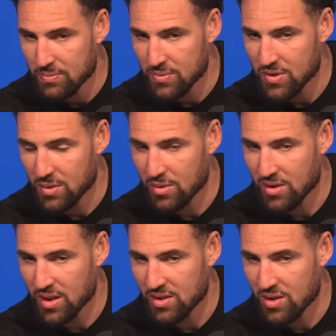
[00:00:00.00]
some of the
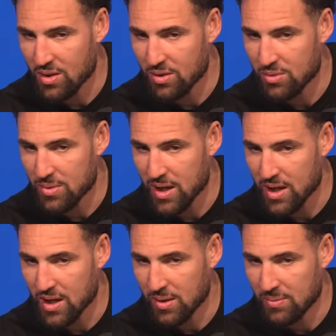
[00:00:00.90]
things going through my
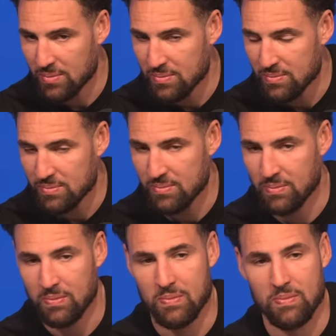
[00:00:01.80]
head. Hmm.